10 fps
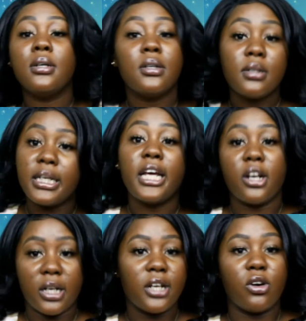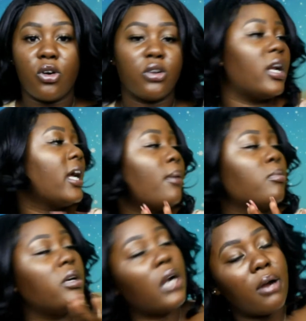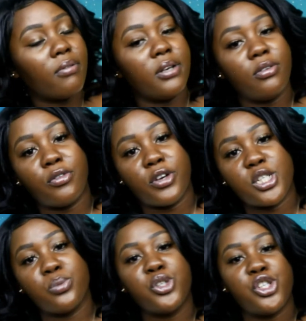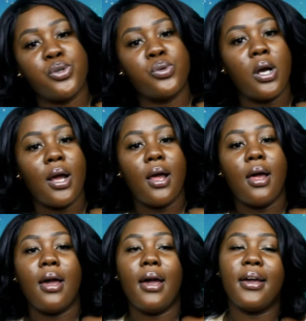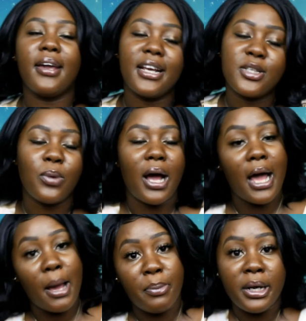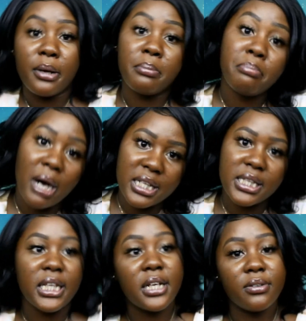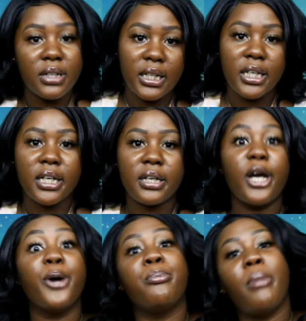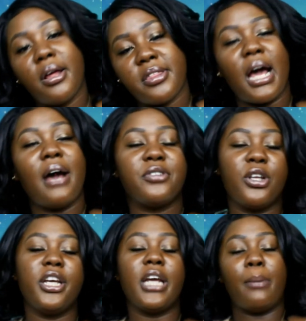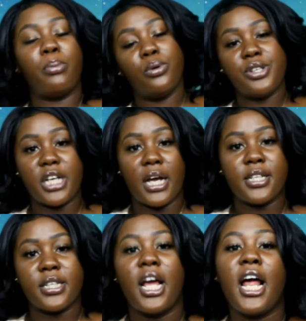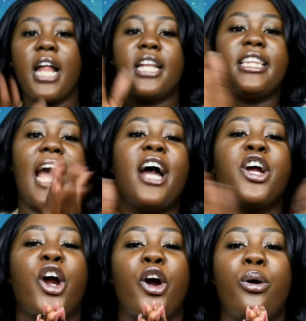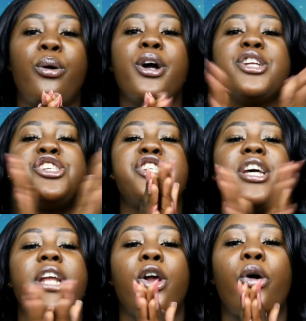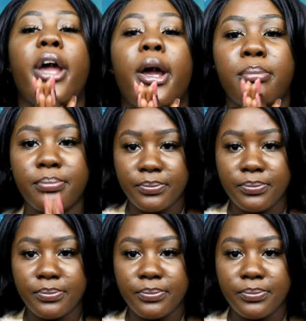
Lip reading: later on. Like, I'm not ready for friendship with you. And guess what happened? A month after he apologized, that girl cheated on him.